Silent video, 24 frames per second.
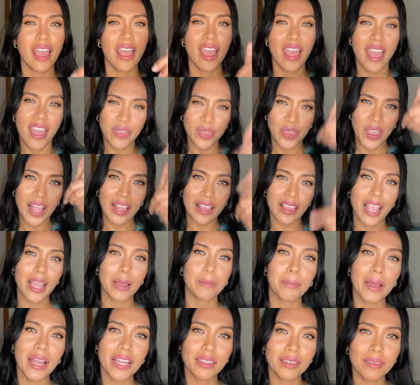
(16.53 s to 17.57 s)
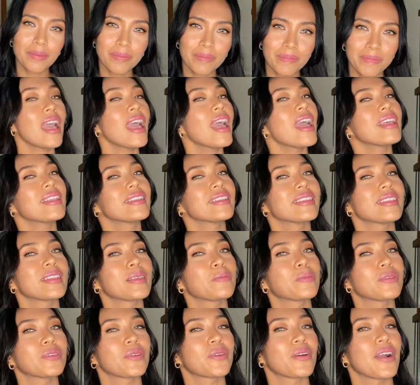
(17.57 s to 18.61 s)
hit that like button and
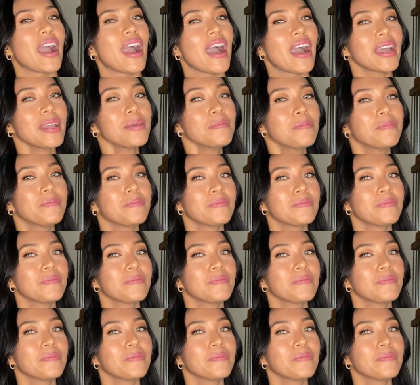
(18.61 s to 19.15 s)
subscribe.